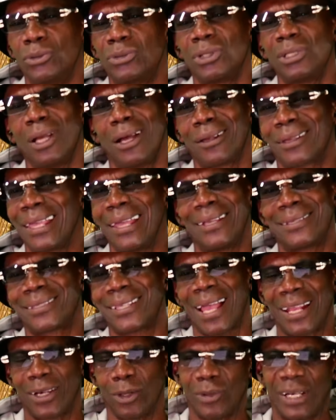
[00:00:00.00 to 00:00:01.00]
So y'all can't say
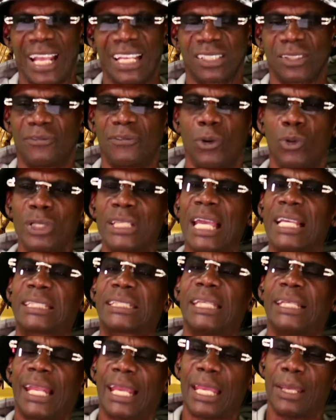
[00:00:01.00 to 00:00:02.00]
I don't answer phone.
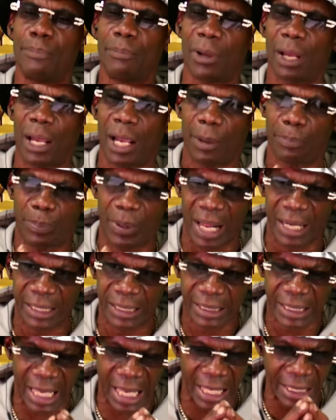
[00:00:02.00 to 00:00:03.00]
Yesterday, I
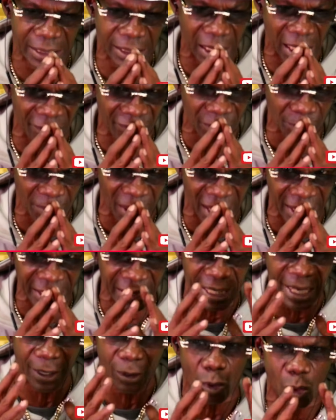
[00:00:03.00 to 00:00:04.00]
apologize to everybody
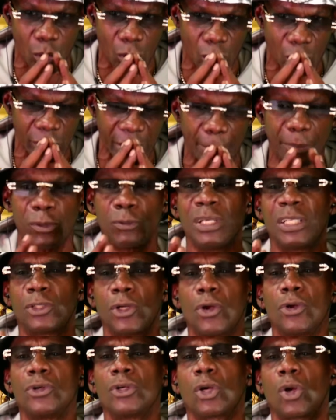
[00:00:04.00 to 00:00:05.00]
that called. I'm going to
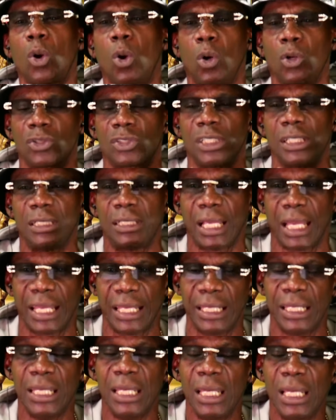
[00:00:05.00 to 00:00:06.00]
return the calls
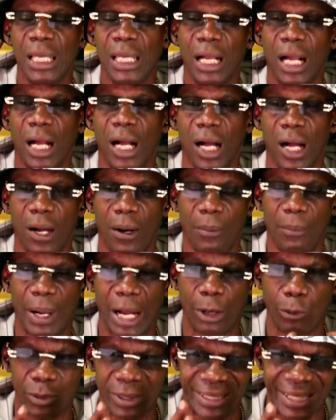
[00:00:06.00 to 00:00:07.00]
today. Um, I
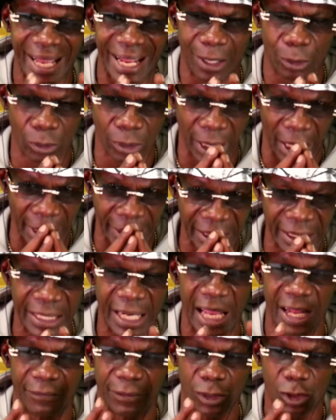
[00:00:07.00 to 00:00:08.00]
was out. I didn't
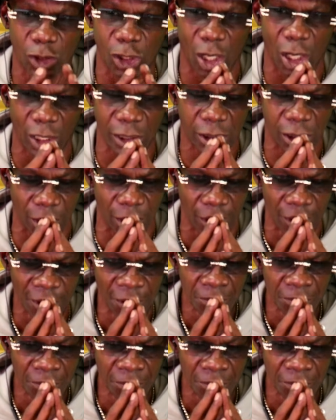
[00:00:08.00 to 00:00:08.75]
have a charger.